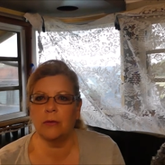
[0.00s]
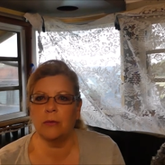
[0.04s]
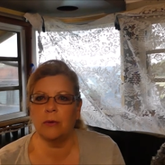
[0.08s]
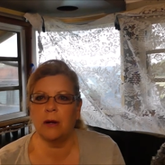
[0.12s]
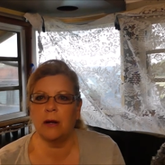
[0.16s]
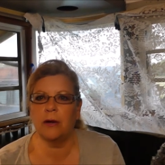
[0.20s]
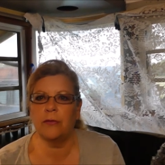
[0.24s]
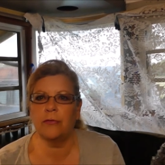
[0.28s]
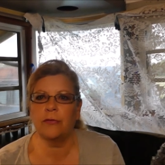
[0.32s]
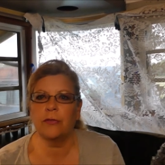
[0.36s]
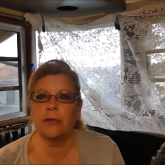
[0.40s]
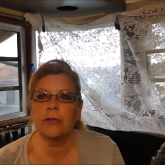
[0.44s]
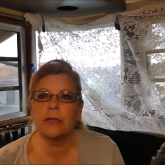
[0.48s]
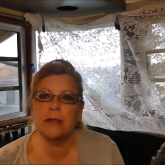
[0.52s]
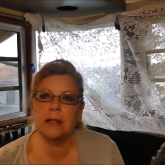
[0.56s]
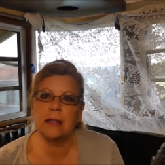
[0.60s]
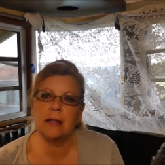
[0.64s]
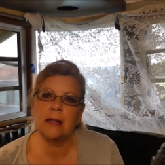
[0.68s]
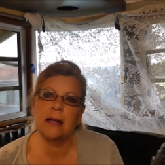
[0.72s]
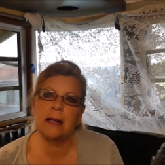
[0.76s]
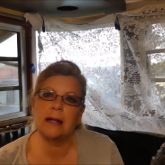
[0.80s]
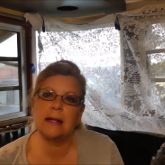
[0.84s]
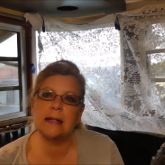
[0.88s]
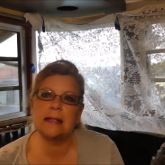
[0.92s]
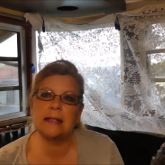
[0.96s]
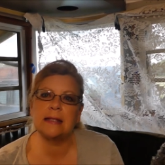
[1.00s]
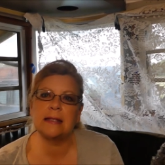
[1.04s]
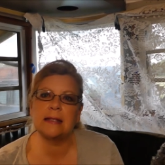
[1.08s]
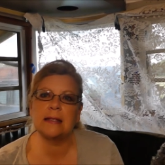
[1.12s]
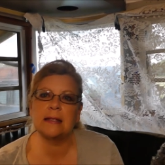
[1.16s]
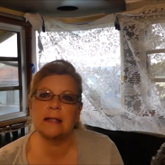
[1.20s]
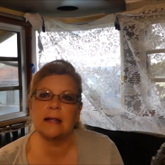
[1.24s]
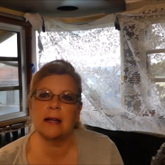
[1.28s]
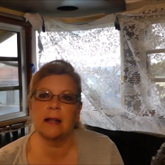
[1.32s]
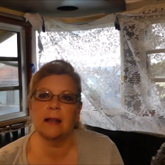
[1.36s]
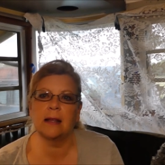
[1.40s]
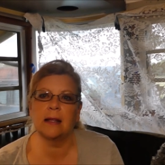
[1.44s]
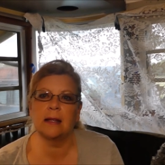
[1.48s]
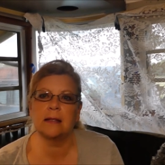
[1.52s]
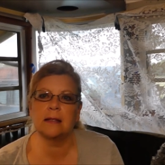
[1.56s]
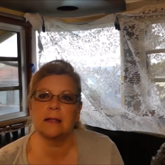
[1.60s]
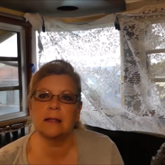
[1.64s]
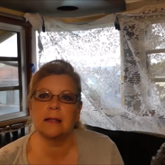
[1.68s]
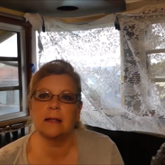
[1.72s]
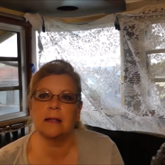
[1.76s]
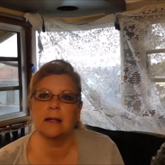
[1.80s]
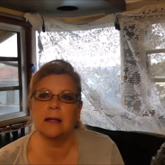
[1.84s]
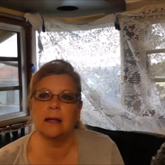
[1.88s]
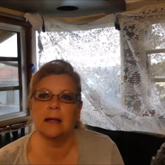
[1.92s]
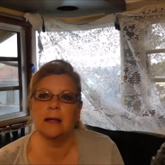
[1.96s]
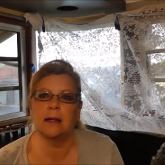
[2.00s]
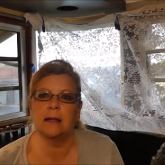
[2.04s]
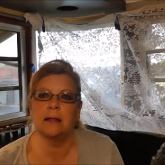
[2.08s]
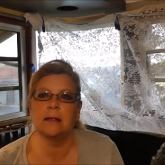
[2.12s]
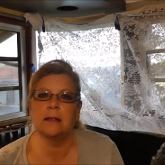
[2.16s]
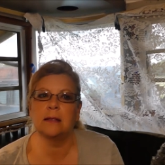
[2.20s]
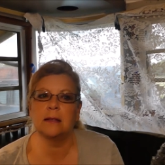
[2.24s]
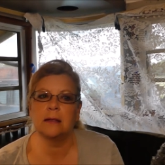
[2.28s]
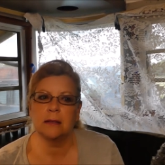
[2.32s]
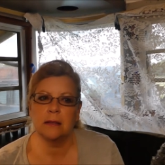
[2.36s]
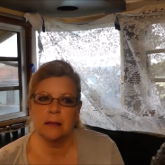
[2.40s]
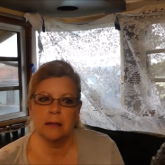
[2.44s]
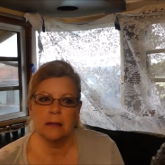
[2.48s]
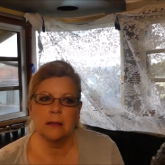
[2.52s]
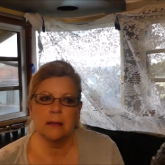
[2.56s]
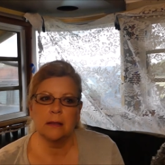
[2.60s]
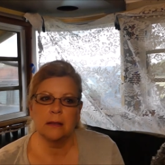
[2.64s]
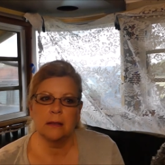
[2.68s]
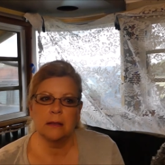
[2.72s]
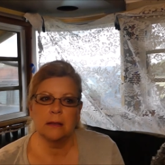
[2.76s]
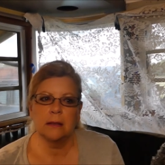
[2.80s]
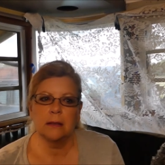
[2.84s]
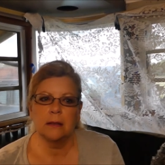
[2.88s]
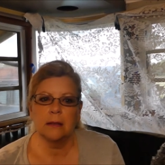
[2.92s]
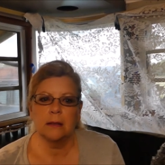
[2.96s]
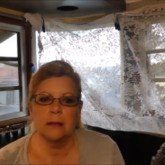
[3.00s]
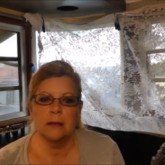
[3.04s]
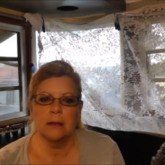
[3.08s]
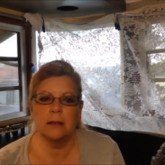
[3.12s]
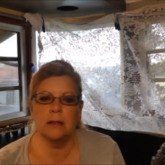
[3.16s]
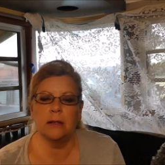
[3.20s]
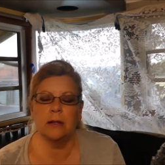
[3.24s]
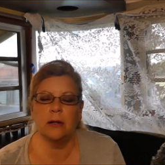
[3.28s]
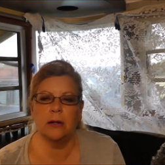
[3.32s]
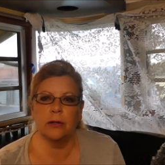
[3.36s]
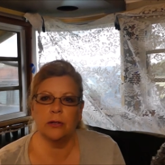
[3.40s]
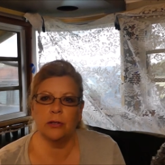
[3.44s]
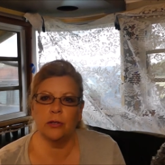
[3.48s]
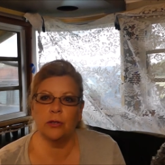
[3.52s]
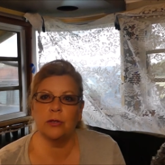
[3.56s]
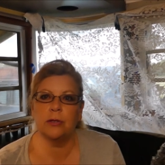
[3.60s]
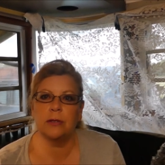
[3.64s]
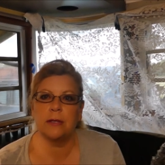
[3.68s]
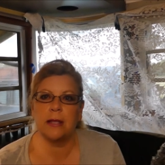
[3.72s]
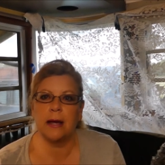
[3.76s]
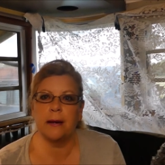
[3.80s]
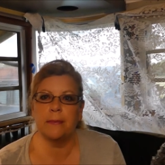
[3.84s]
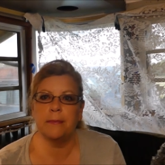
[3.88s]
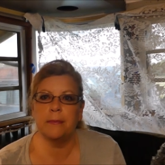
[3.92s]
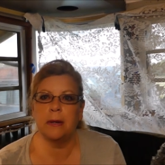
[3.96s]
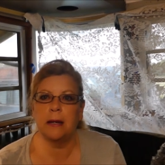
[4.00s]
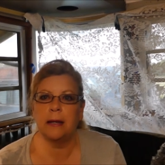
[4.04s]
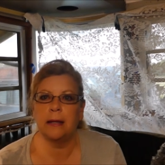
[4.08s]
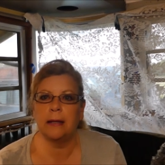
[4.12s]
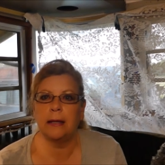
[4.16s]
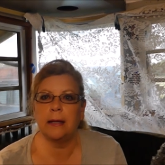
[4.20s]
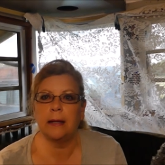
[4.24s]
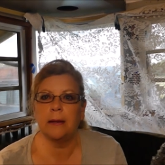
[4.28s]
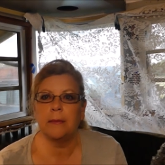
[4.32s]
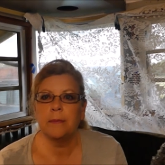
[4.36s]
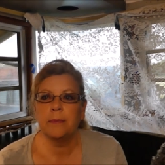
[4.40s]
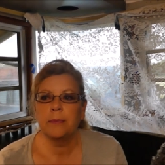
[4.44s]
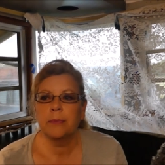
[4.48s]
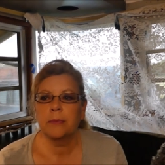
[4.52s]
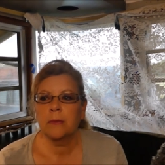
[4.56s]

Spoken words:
rough, then I could sell it and, use that money.